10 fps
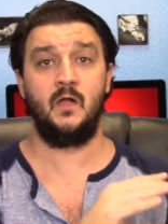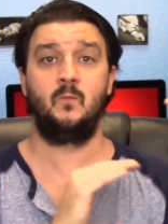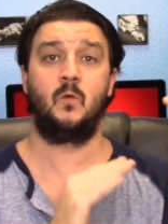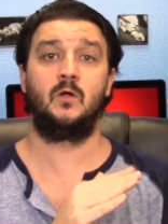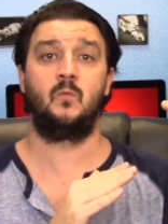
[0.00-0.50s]
I,
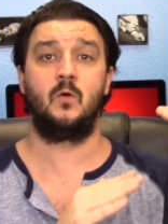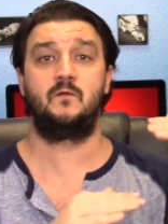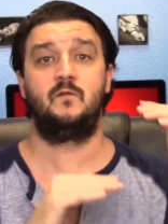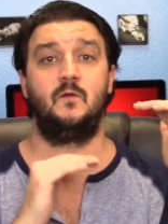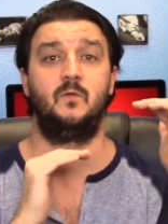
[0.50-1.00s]
World War
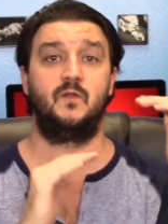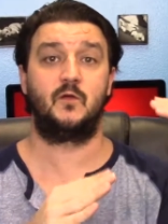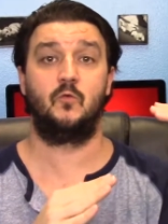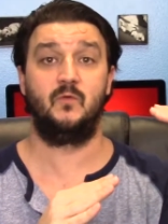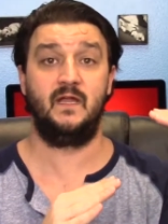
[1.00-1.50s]
II, the
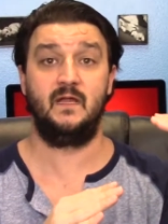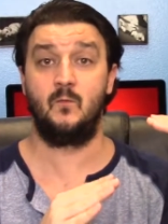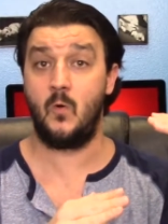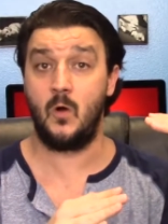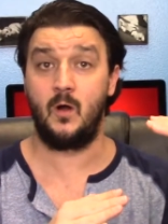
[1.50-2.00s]

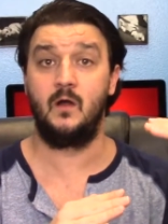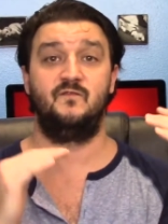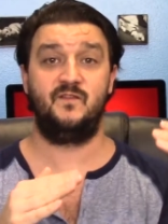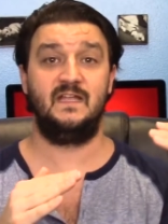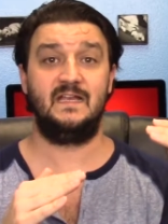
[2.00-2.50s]
Korean War,
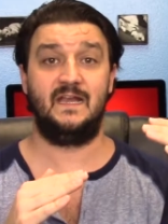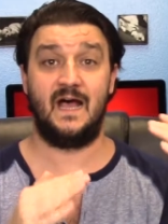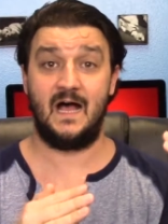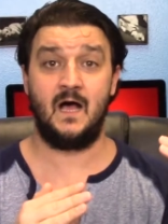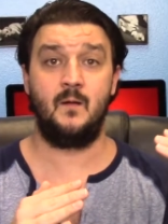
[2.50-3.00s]

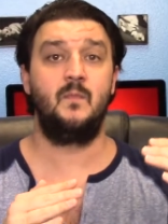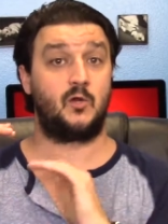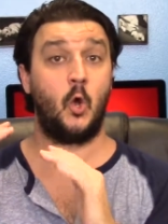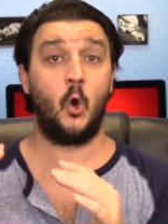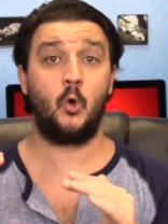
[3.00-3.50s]
Vietnam,
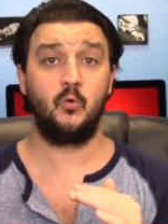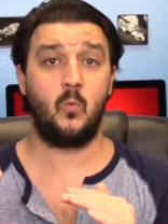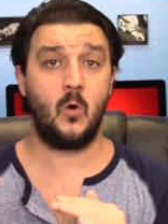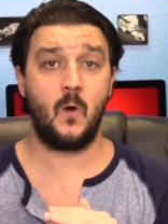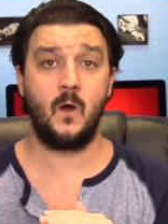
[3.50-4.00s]
Cold
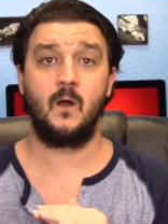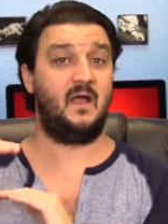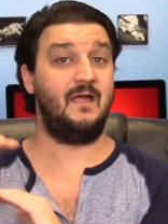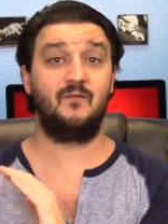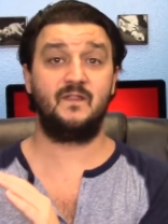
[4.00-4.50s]
War,
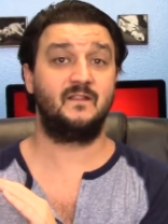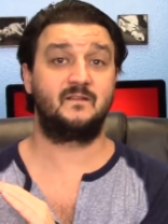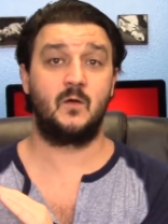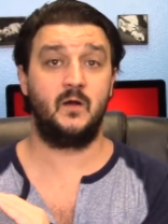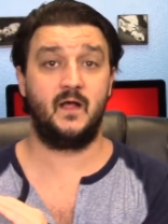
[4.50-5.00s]
everything
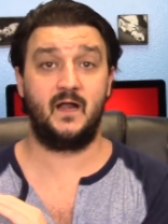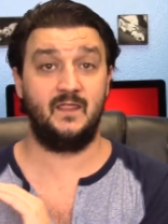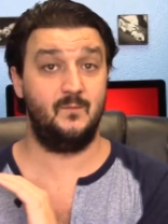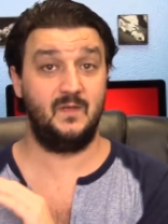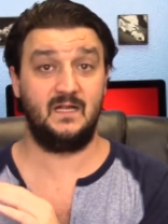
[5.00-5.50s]
that's going on
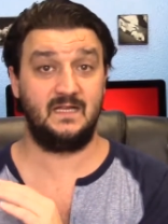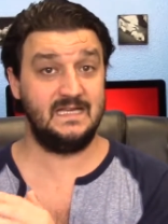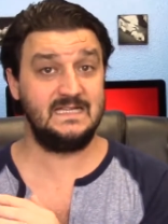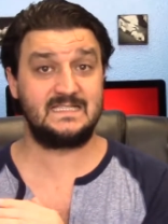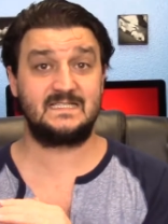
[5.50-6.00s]
in the Middle
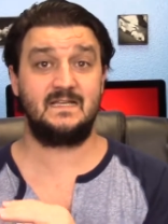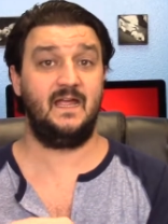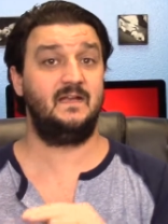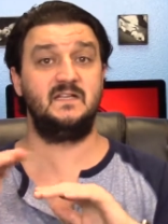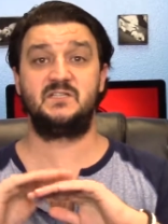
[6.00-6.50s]
East,
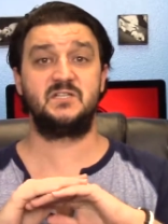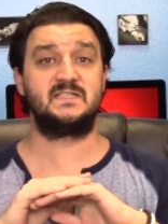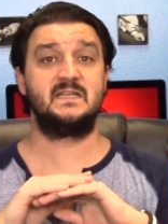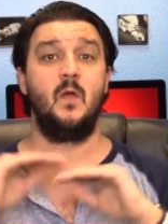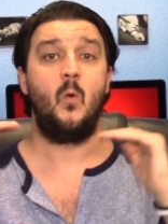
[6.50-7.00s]
and it's
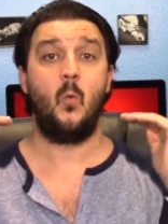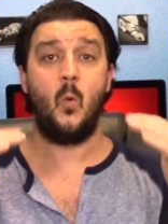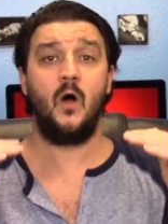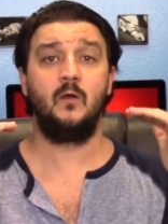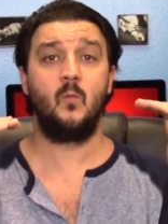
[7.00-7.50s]
just
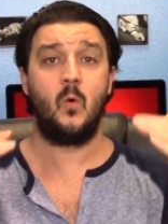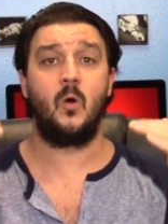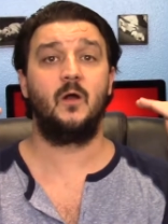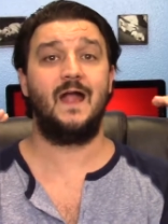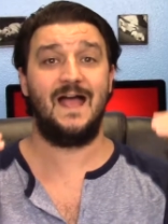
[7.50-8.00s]
one
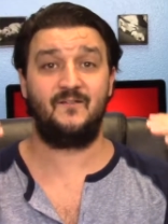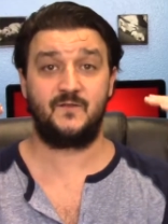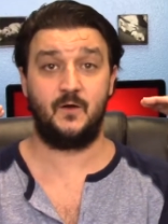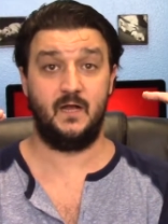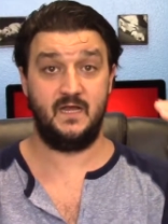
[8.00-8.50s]
war
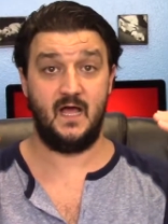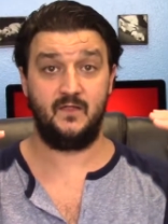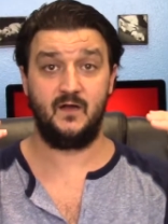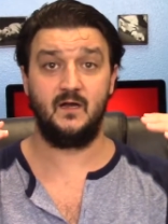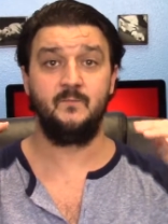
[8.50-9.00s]
after
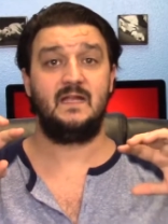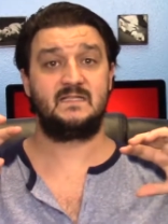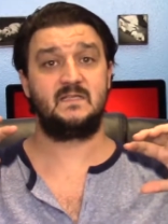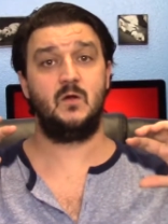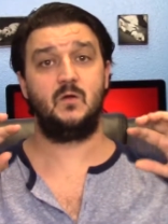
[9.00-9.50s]
another. And
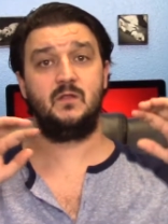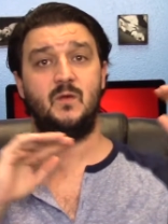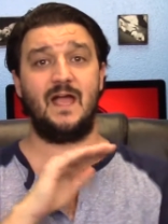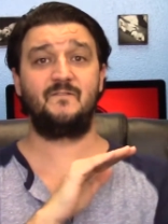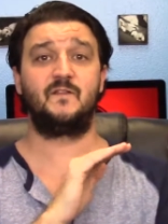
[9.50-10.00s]
so
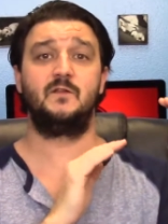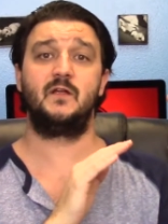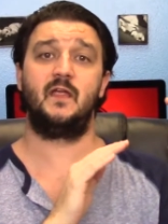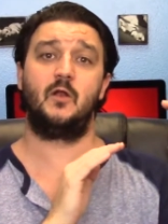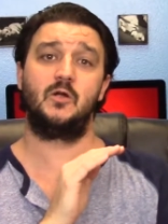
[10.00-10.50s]
you have to
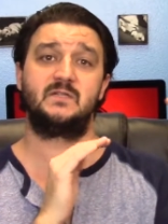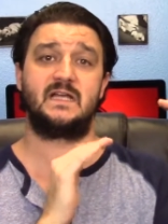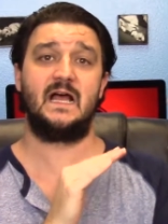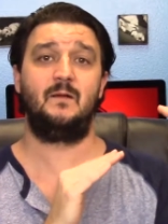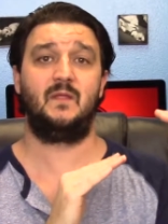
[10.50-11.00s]
look at her
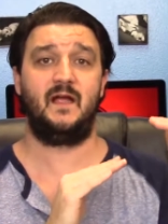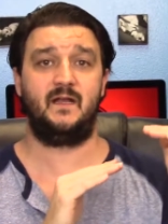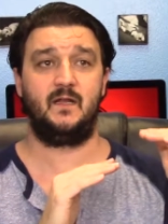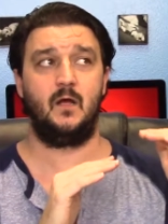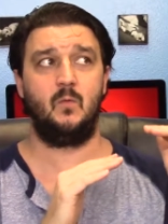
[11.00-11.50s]

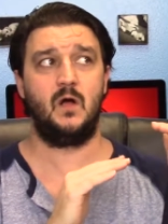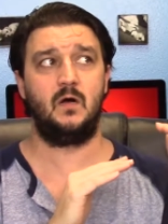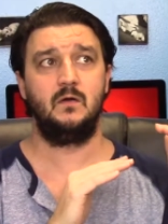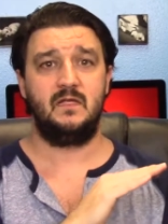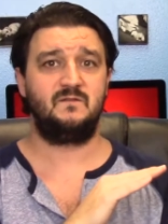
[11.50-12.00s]
timeline and go,
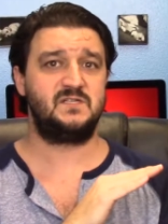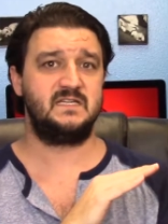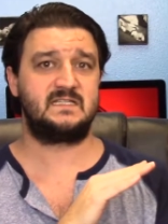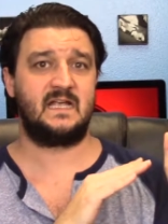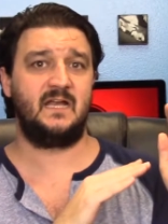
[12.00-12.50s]
well, if
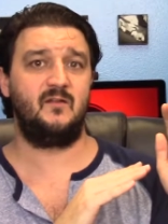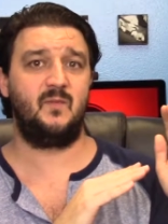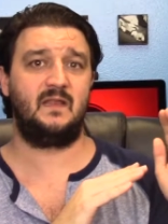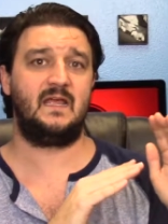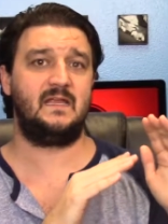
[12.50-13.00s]
she's kind of
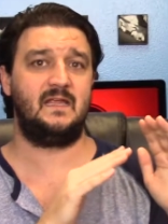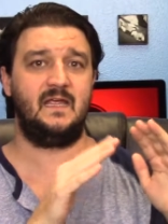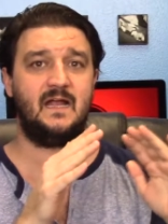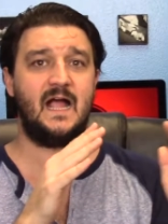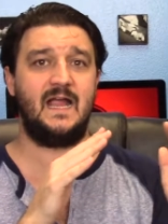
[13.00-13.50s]
been like
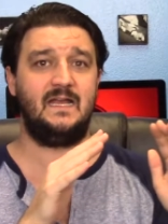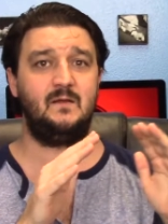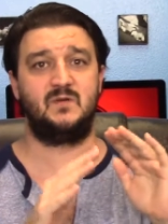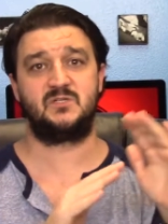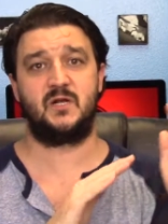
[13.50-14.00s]
in
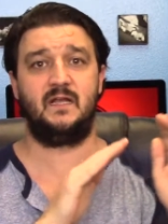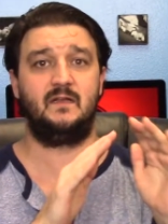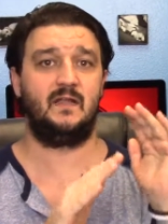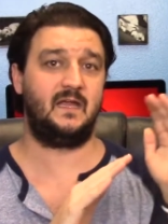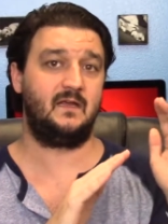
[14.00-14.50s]
hiding, but trying
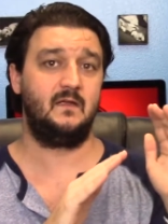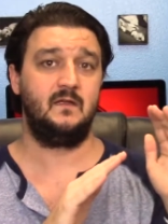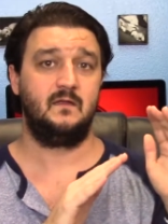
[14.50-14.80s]
to like